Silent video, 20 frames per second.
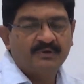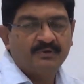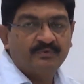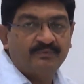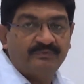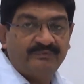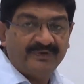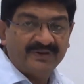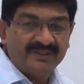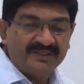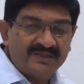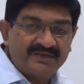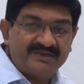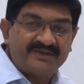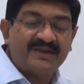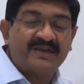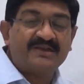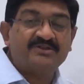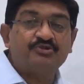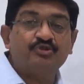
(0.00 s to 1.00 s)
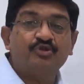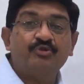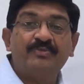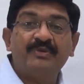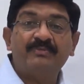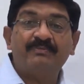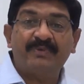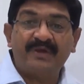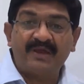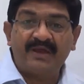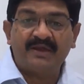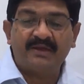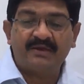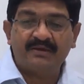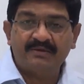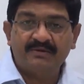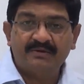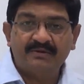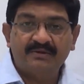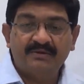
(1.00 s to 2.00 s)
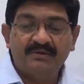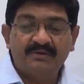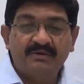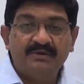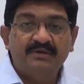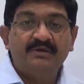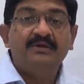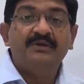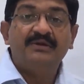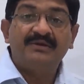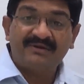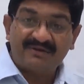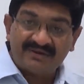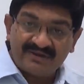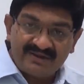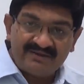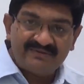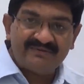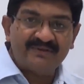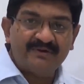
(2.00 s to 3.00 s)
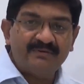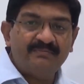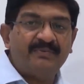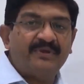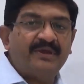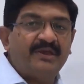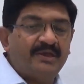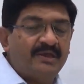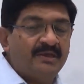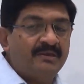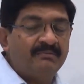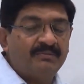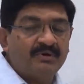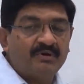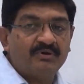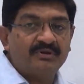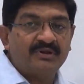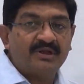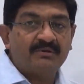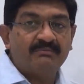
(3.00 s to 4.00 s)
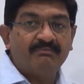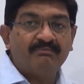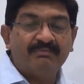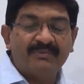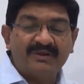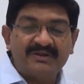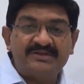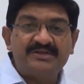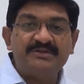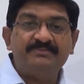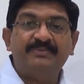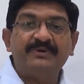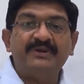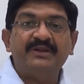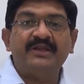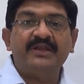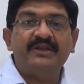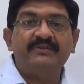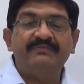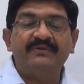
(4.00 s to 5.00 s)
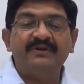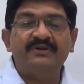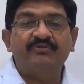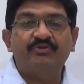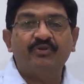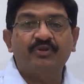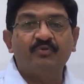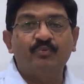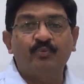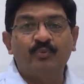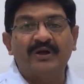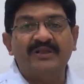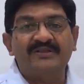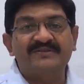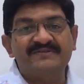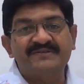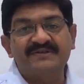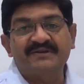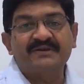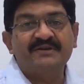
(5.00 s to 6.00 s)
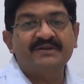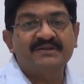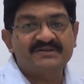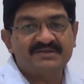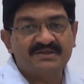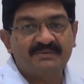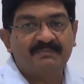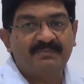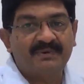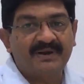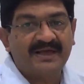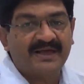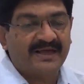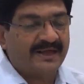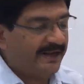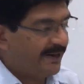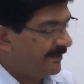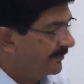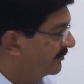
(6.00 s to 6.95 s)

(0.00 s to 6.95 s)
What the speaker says: When the tax should be paid. Reason being because there are multiple events in one single supply.